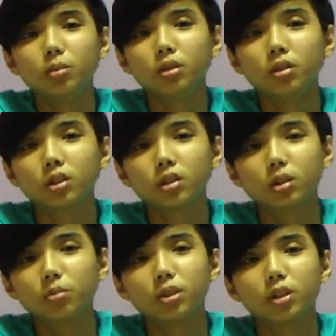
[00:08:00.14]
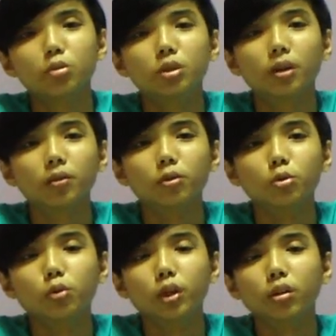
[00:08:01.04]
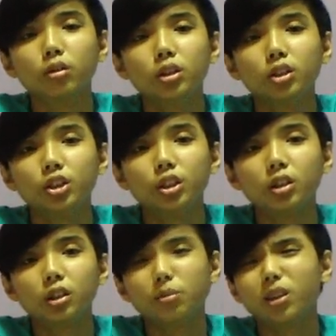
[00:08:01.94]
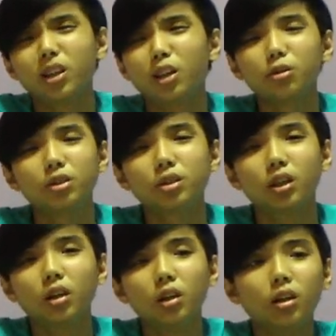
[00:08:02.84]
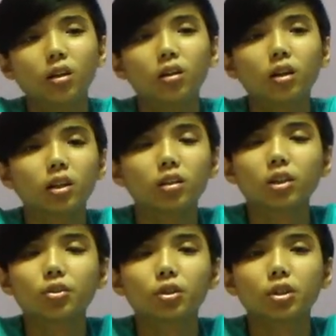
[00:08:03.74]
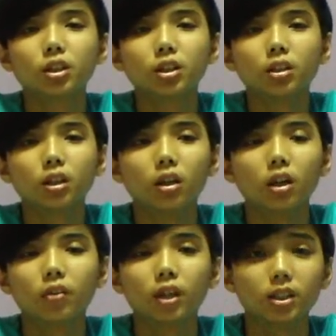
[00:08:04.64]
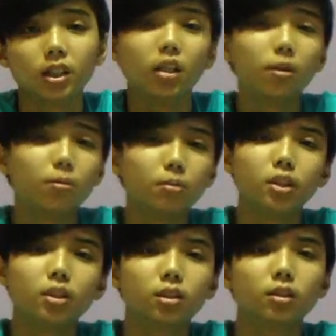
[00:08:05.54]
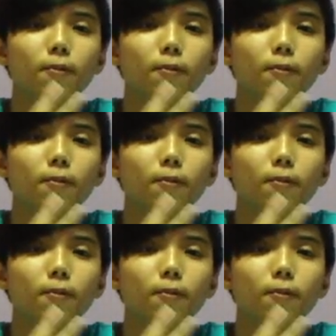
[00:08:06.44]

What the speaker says: because I'm just using my phone to record this shit in my house. Alright, thanks for watching. Have a nice day. Peace.